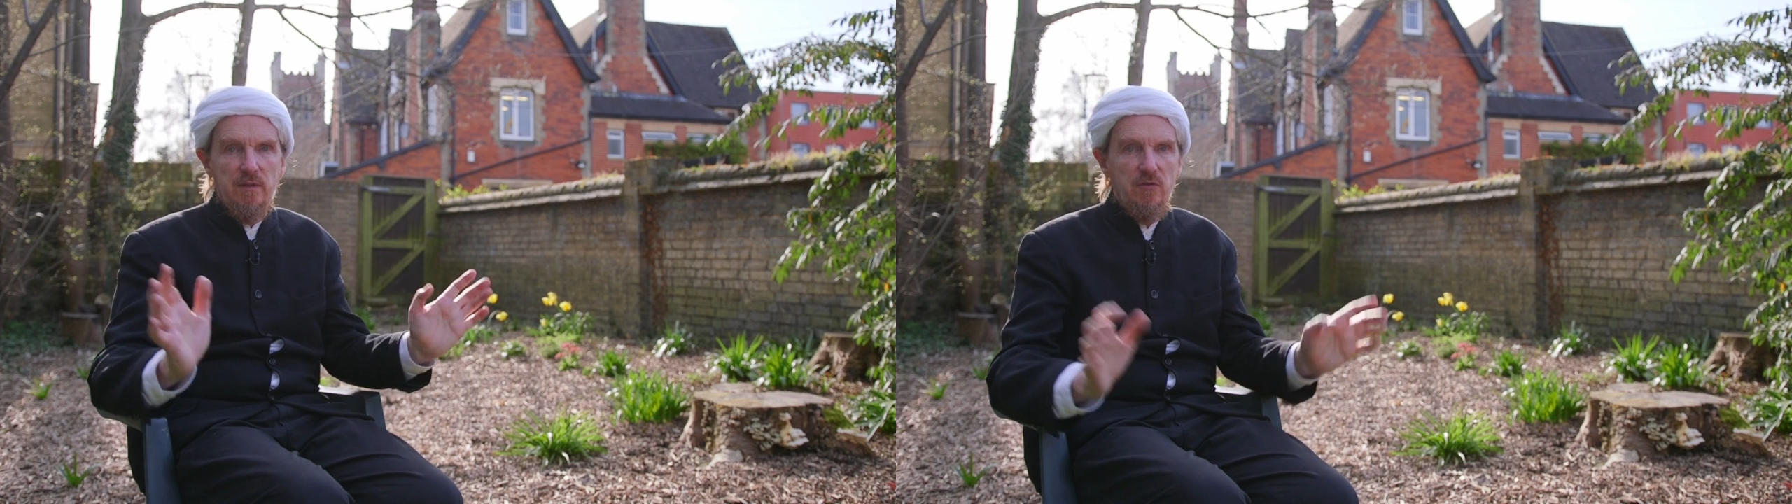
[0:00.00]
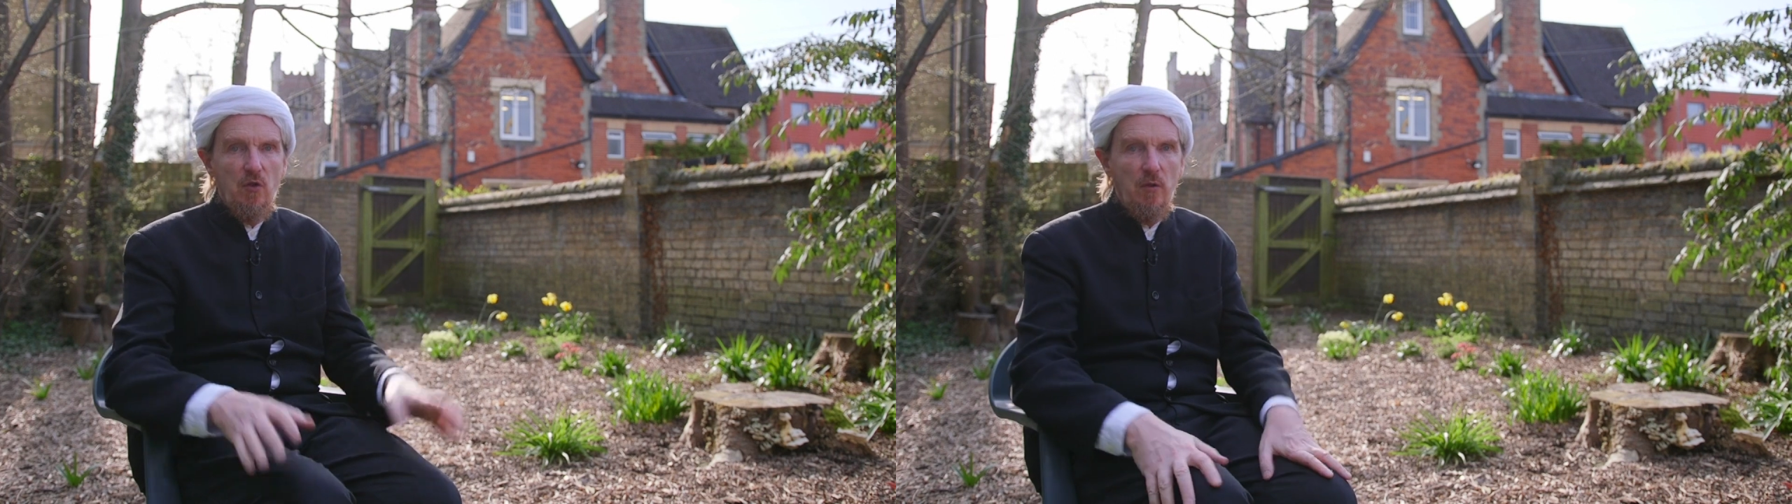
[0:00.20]

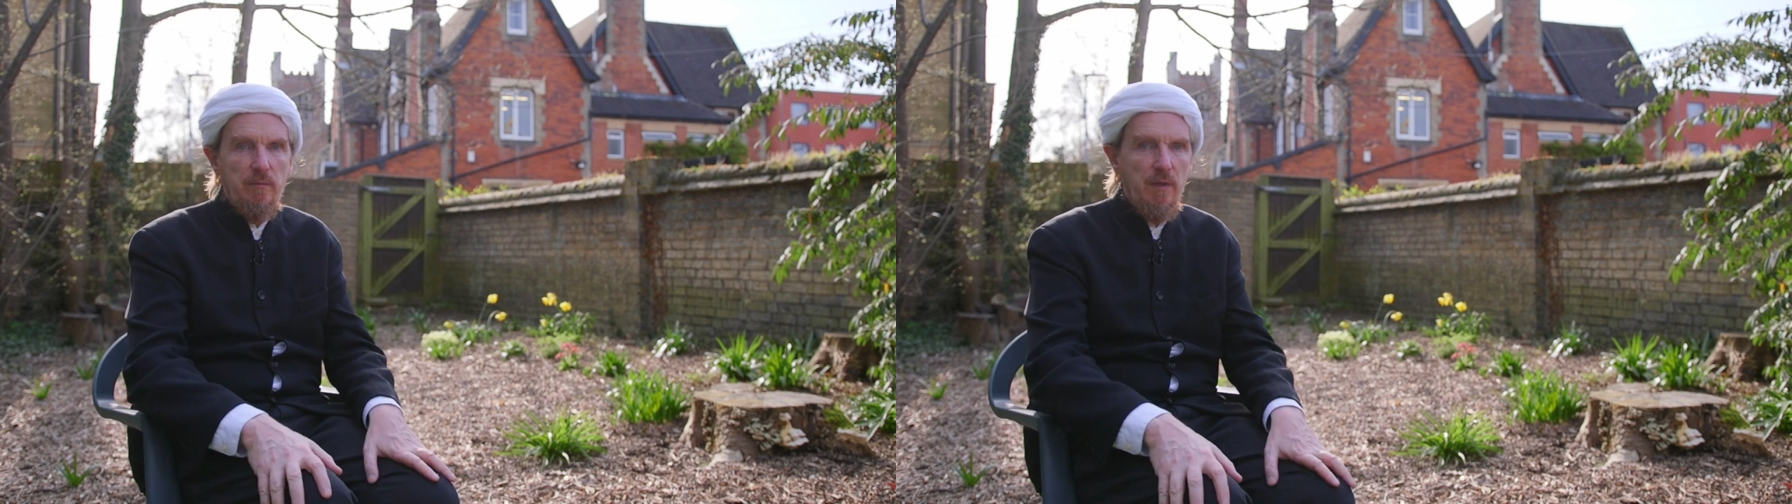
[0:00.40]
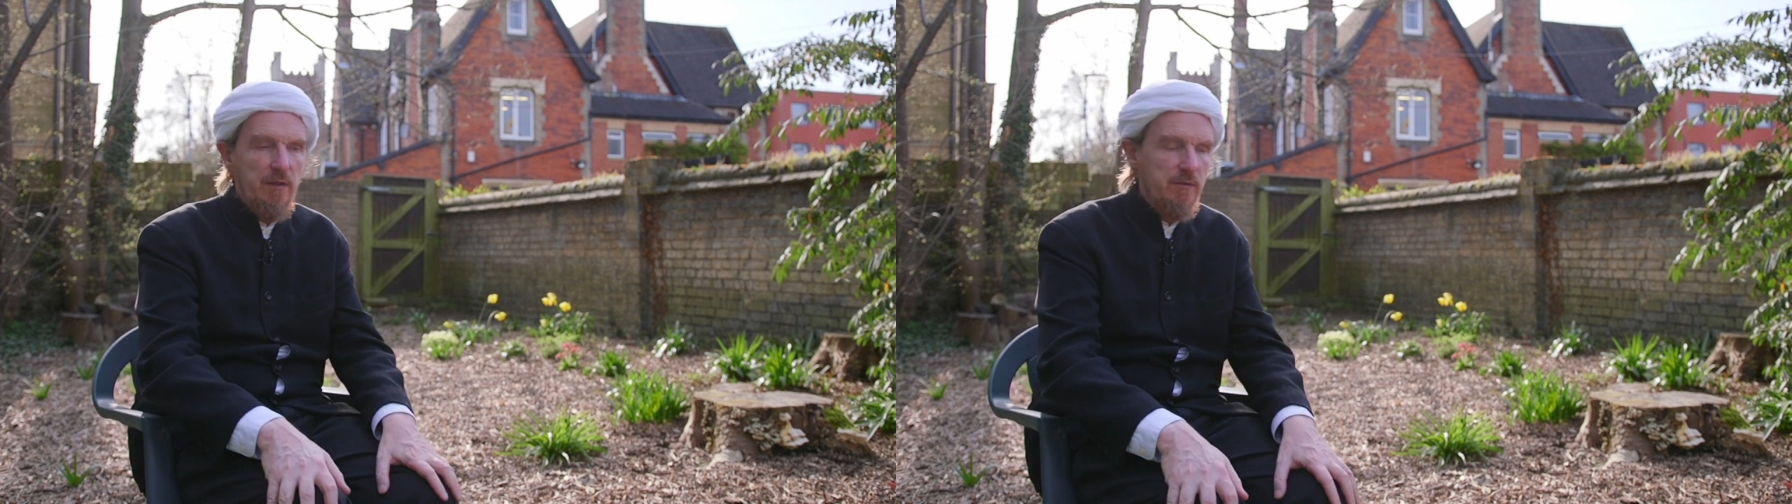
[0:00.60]
It's
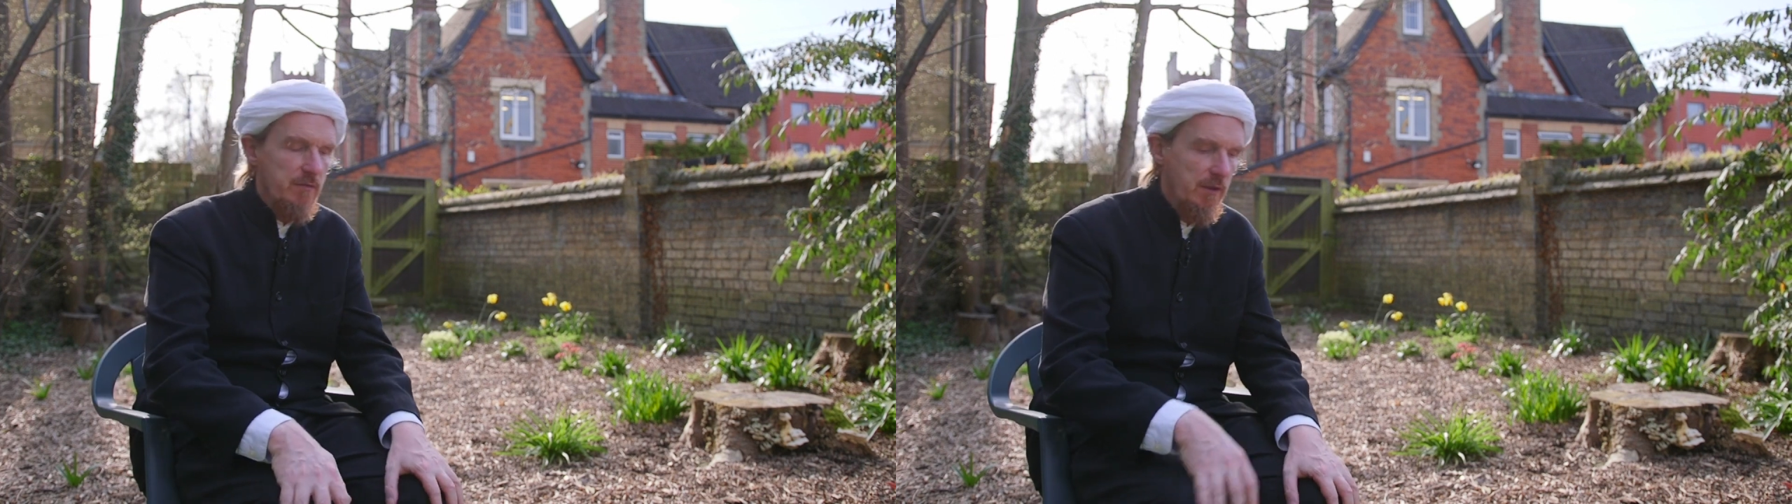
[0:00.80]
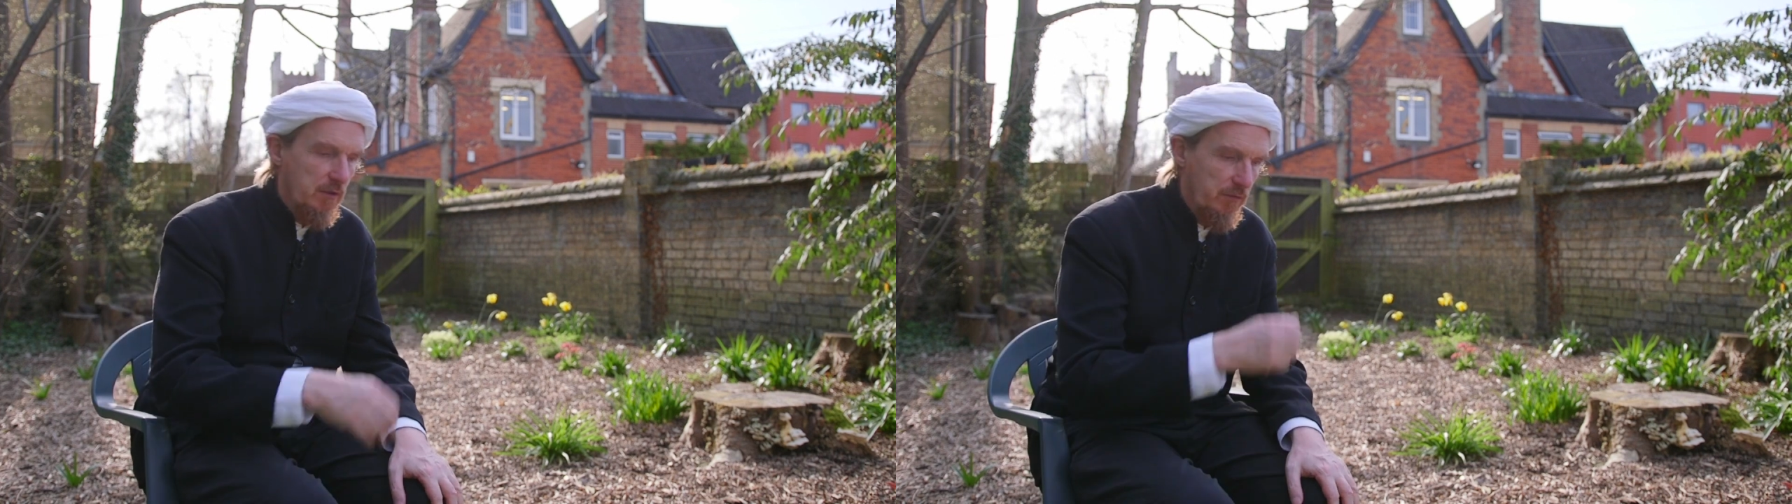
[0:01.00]
not part
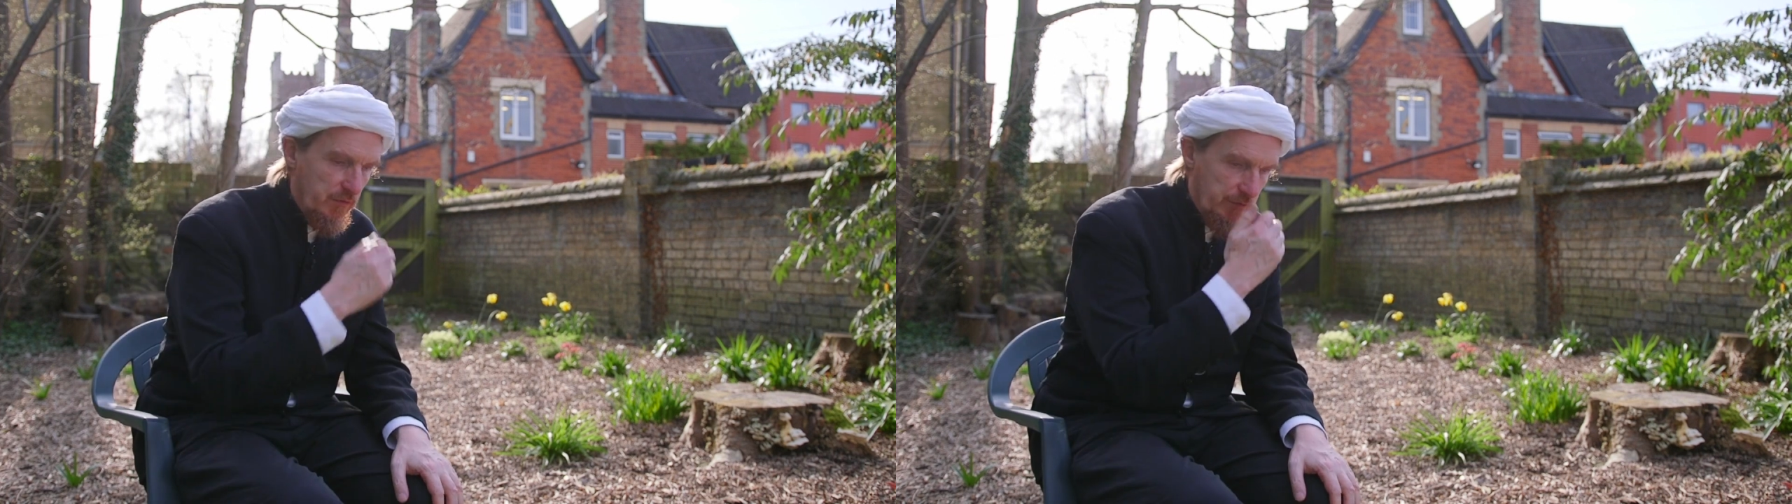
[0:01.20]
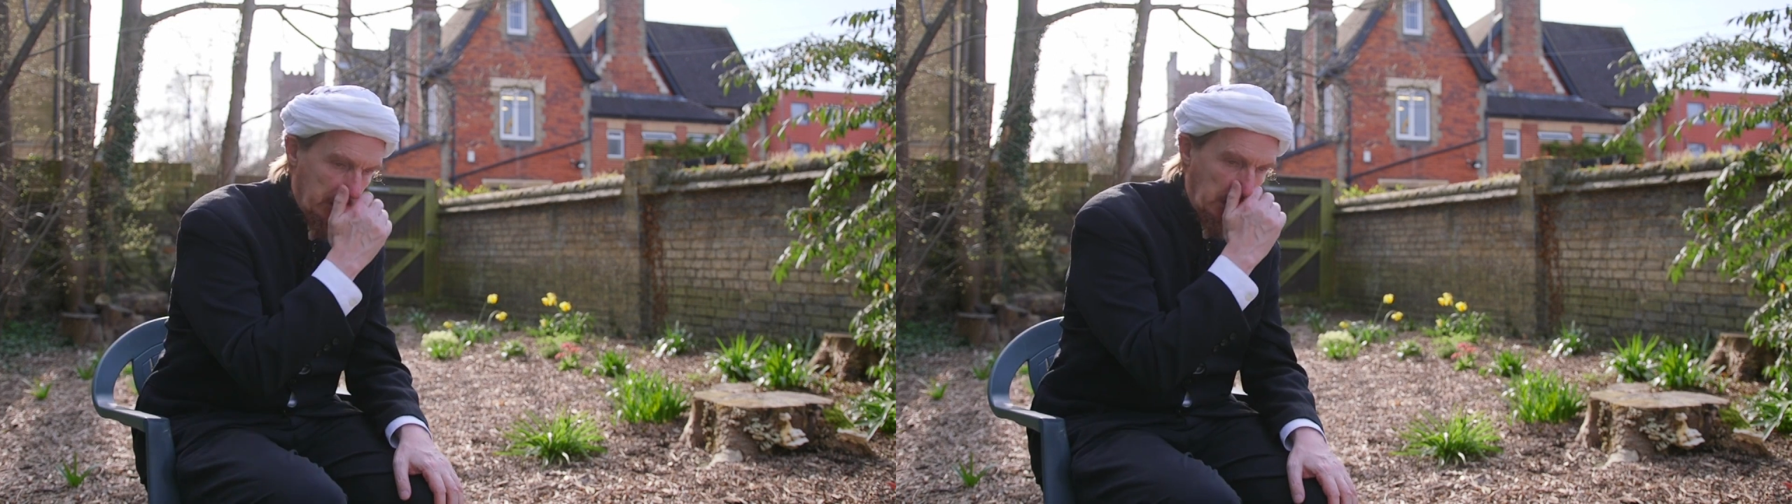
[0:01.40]
of their
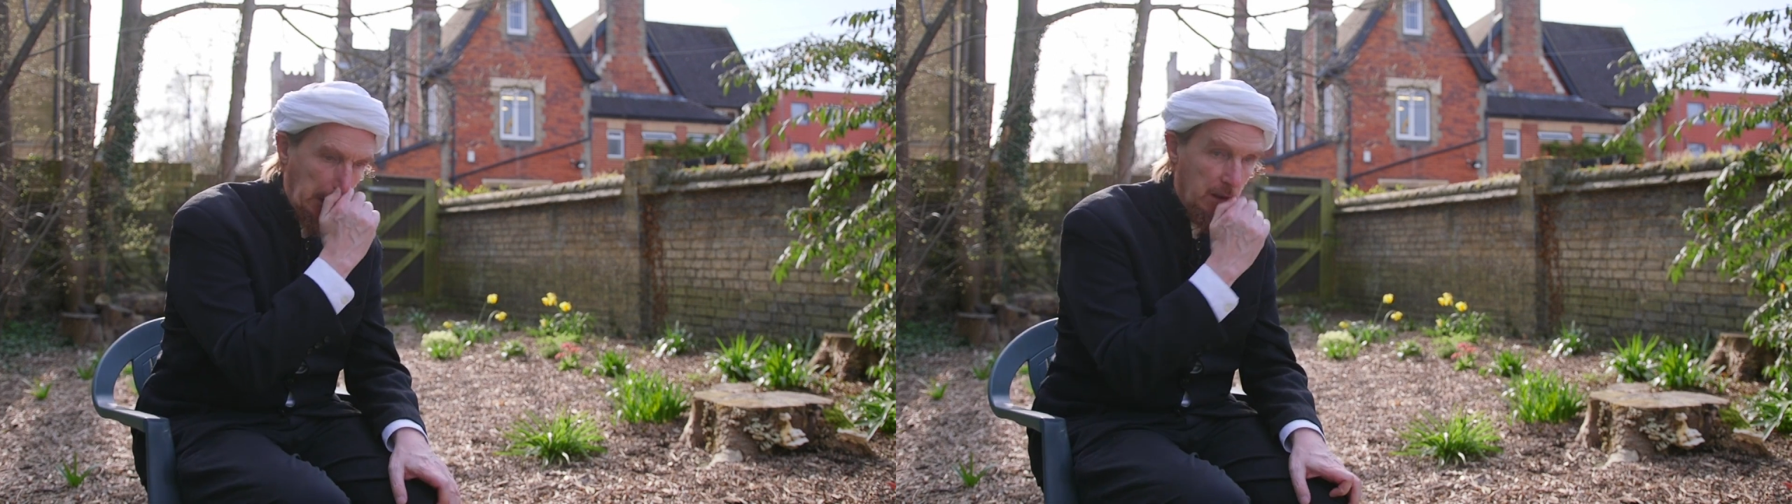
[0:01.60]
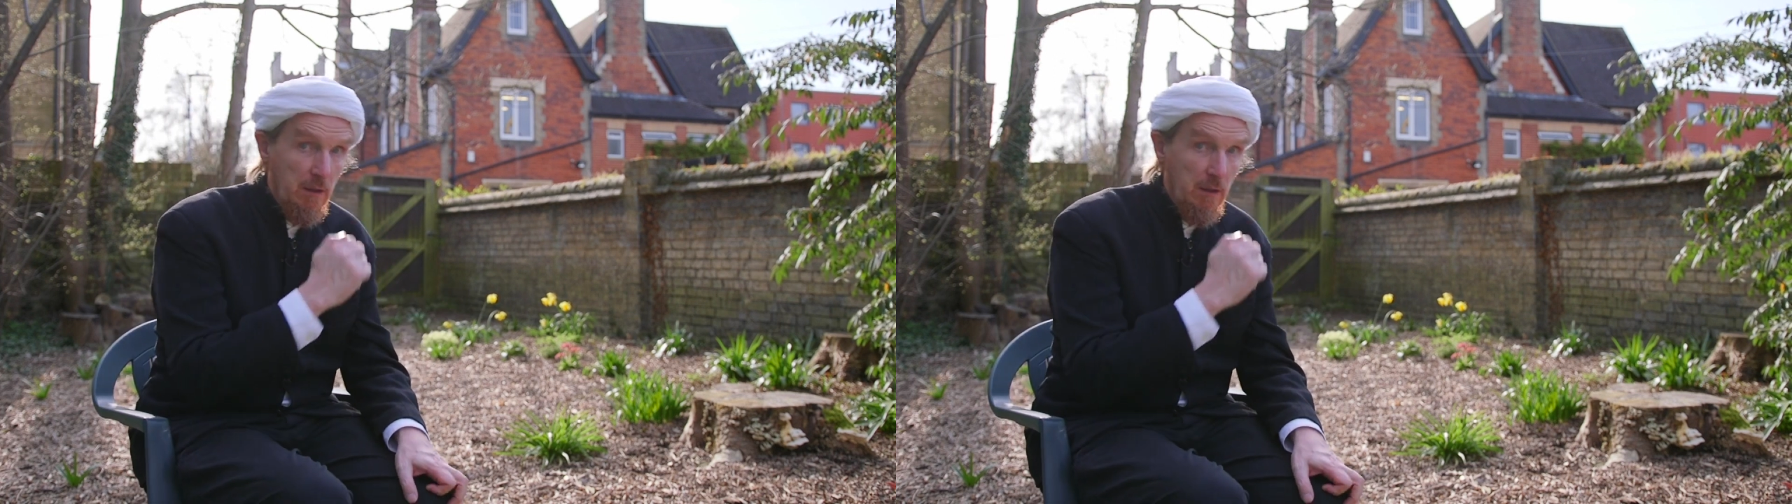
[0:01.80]
conversation